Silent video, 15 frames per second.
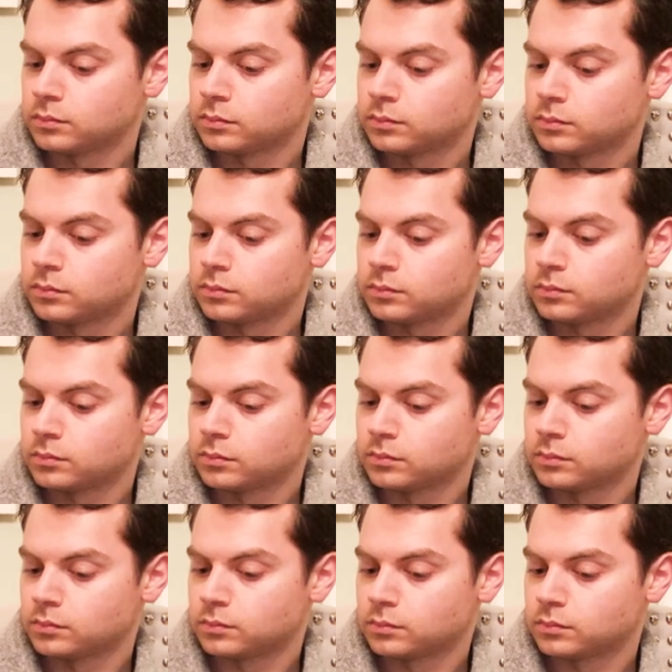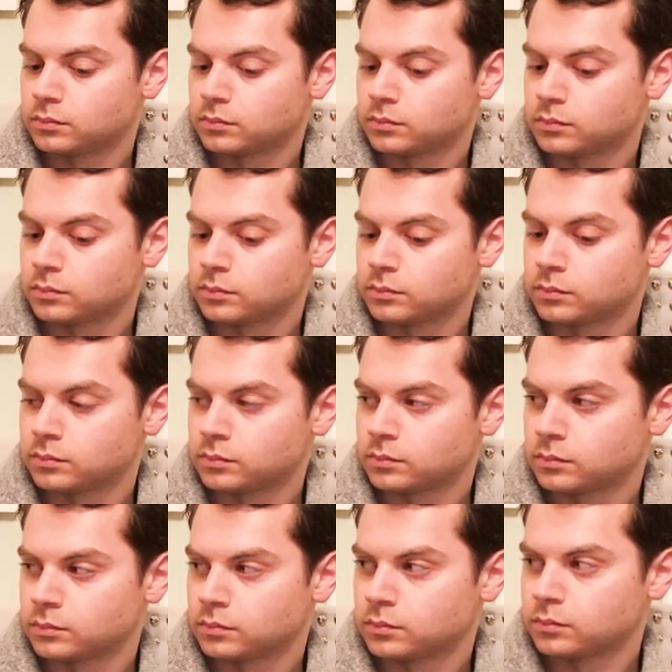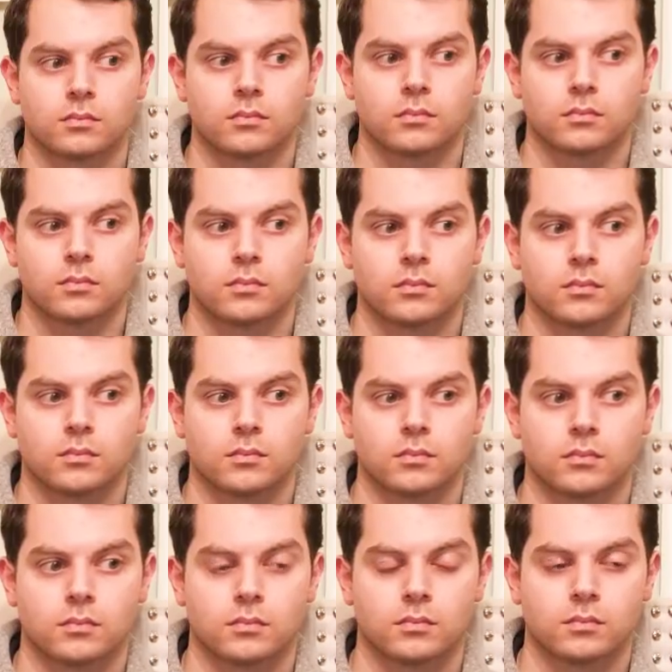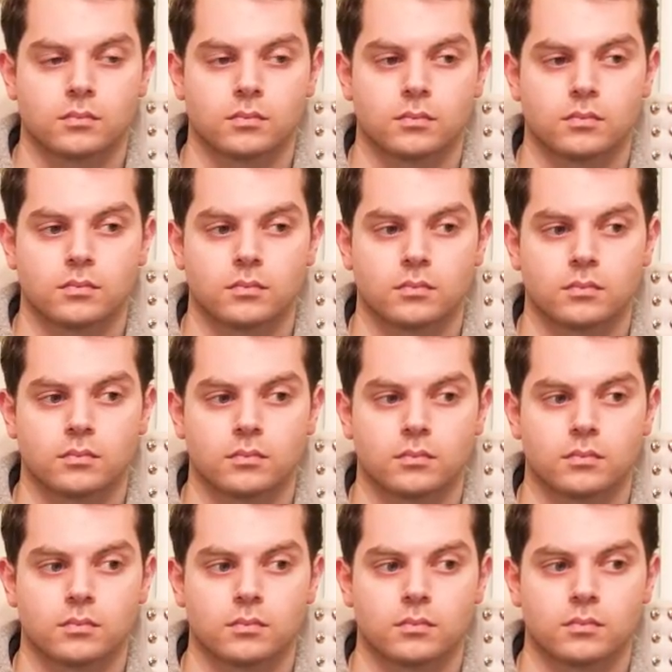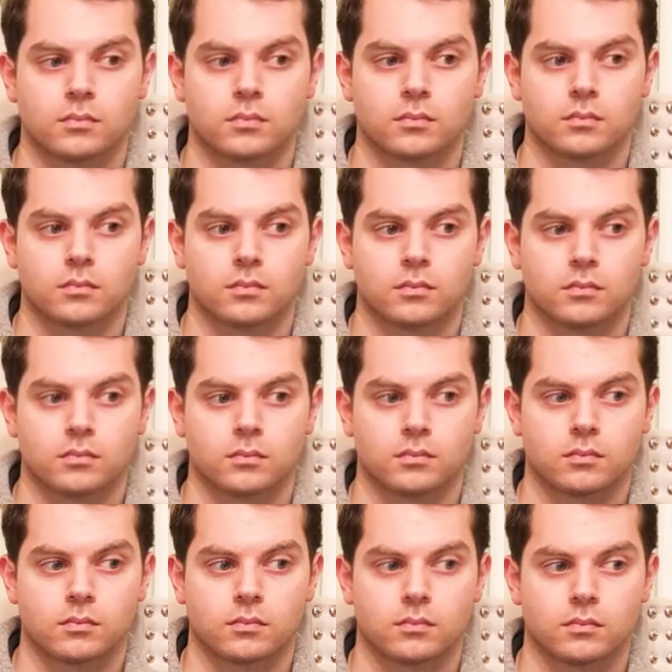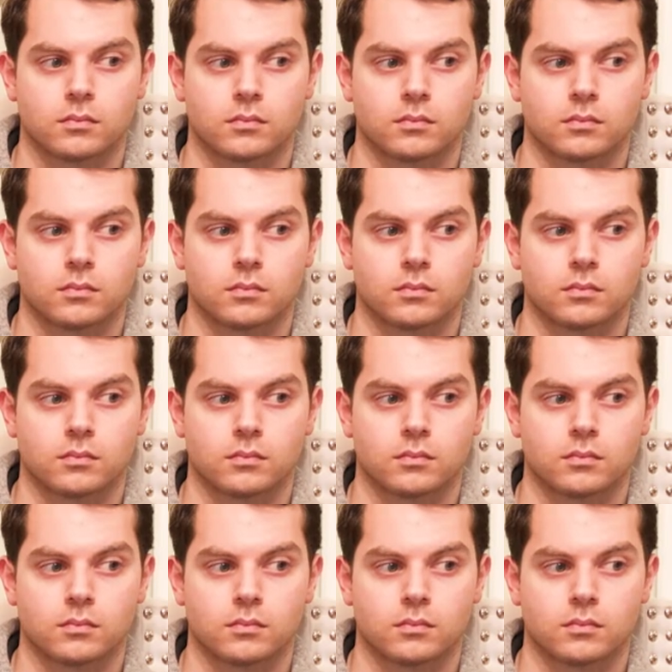(silent)